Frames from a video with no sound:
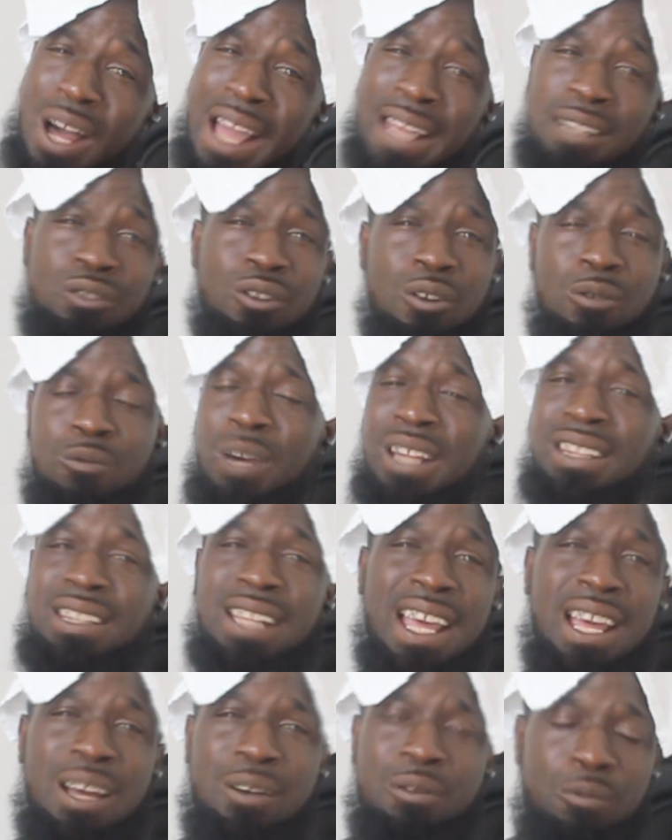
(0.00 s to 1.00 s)
Why not? We're
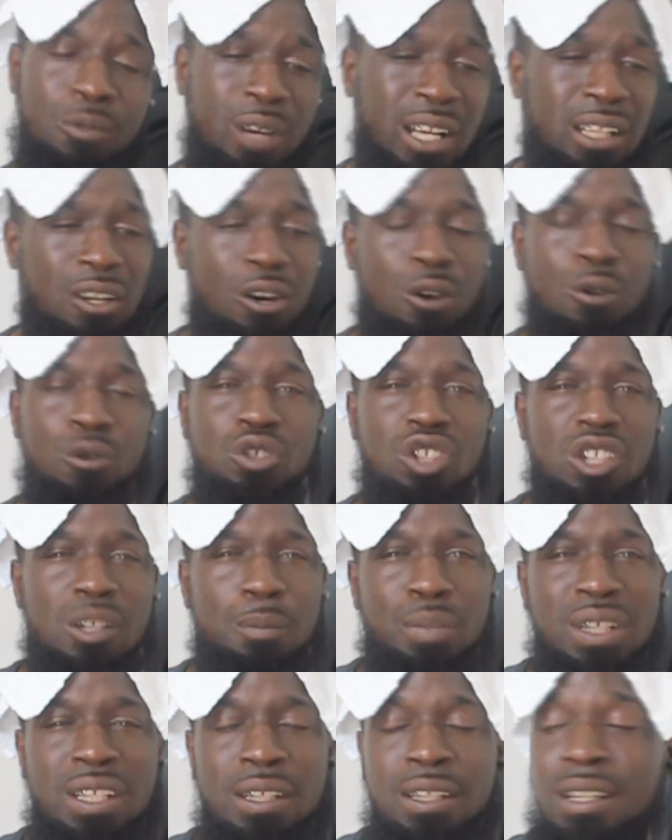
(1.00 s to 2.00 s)
there, we're in the
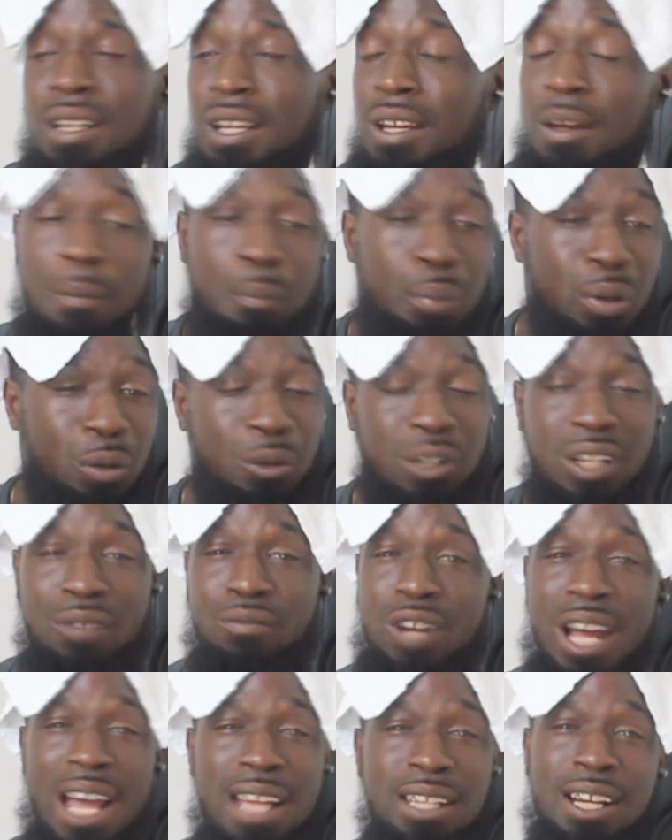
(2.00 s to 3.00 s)
OJB
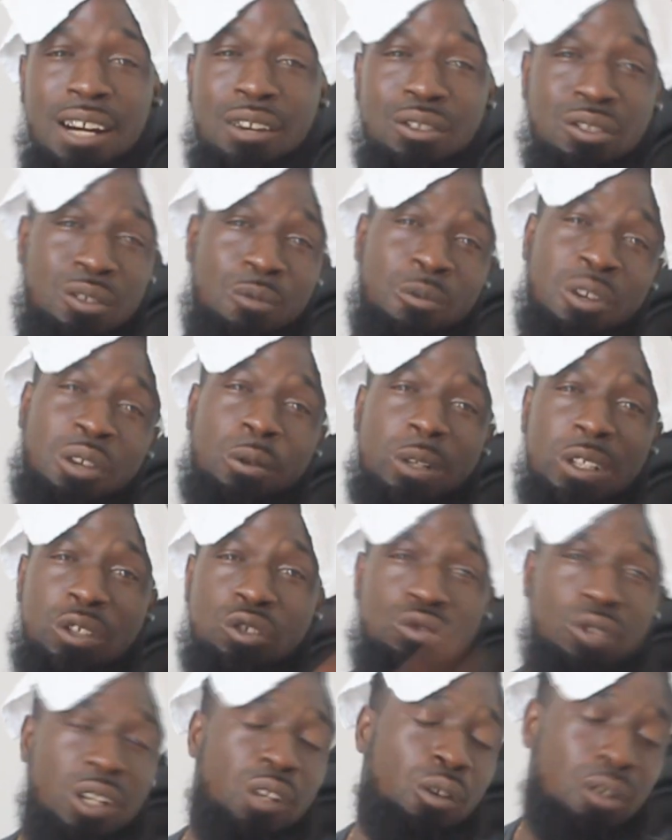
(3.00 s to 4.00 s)
building right now, so we're going
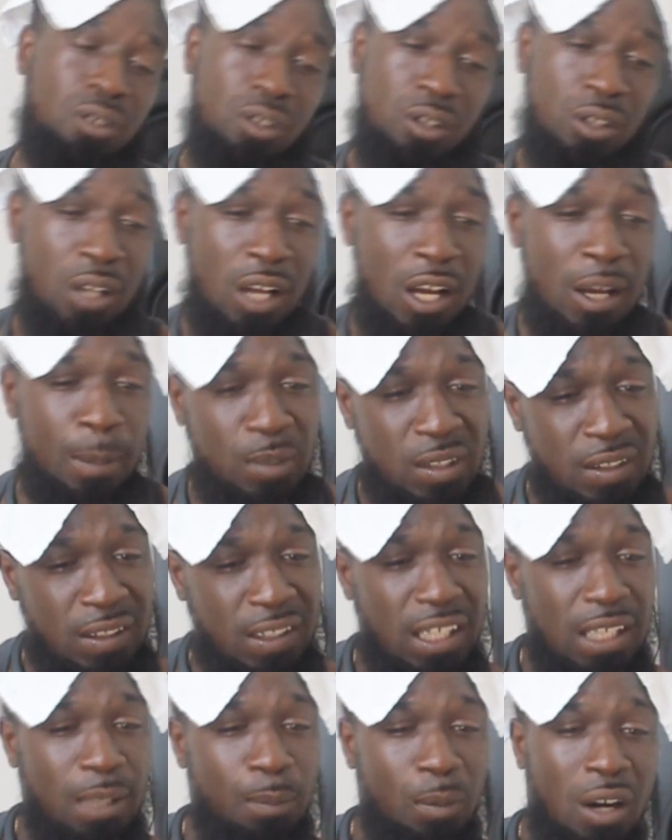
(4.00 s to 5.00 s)
straight onto
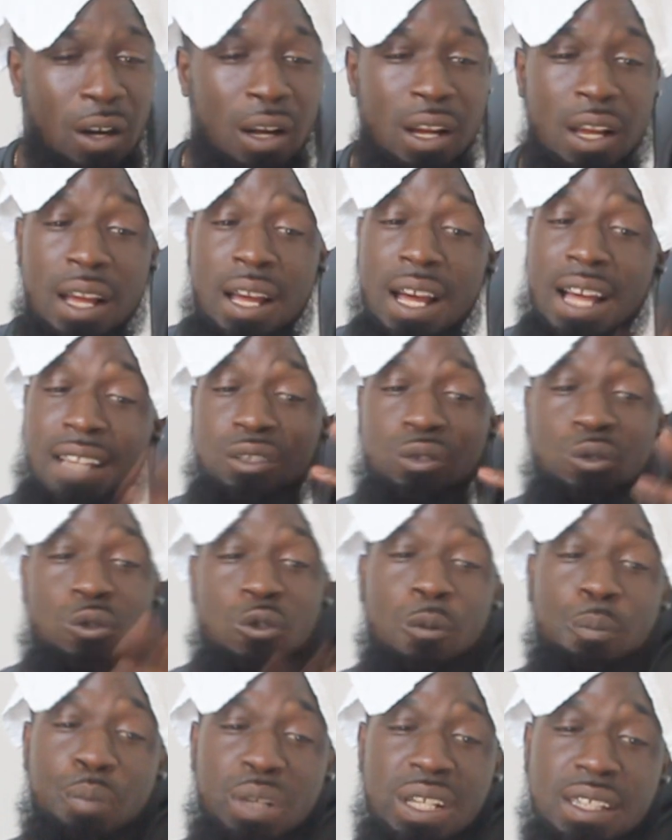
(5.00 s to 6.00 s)
Schema and
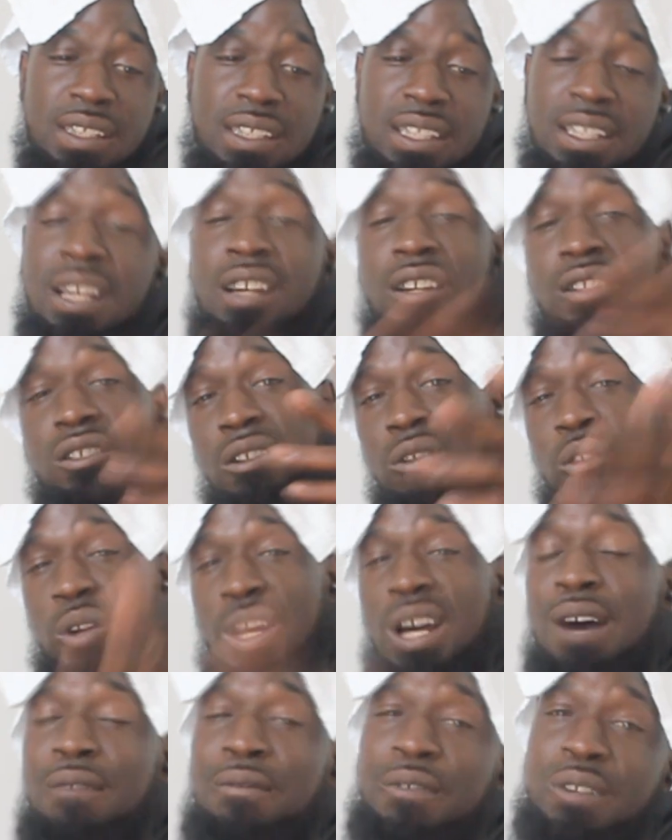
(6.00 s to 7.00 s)
Skorebeezy, so
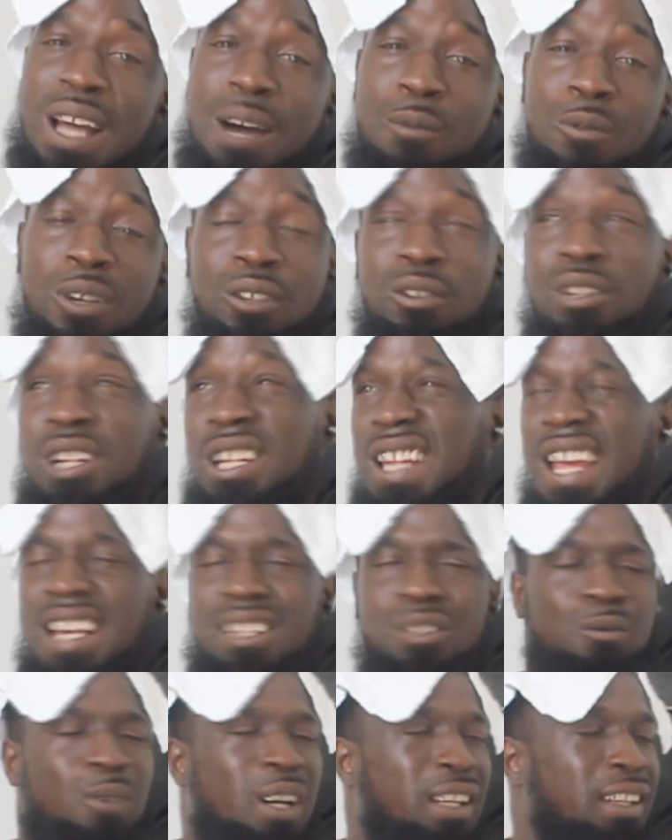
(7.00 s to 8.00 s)
look out for that one on the
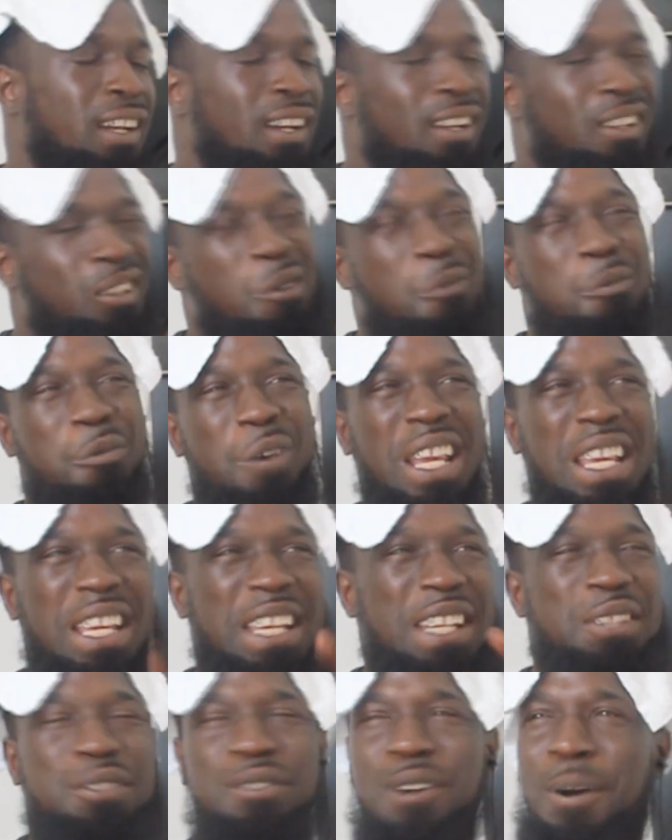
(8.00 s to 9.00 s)
next one. The way
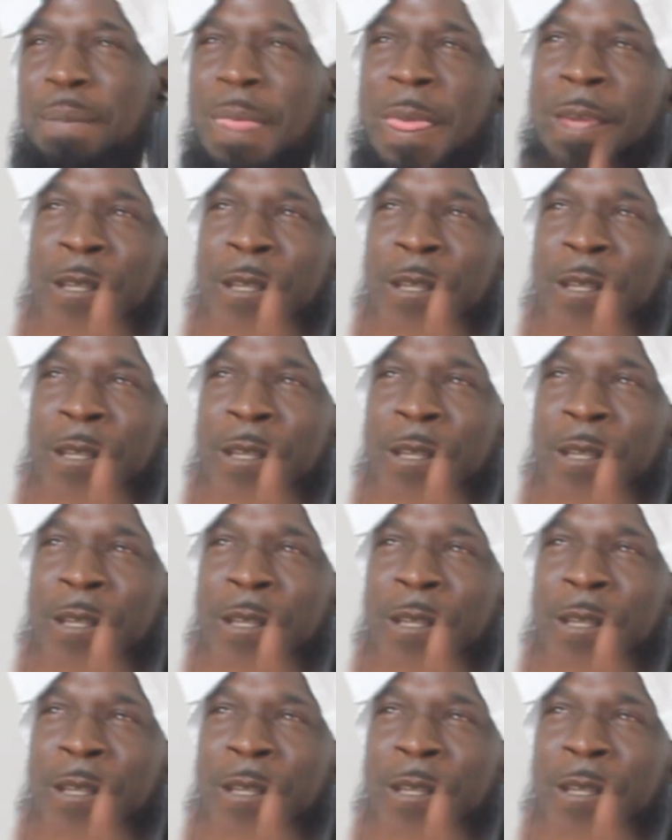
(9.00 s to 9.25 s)
he dropped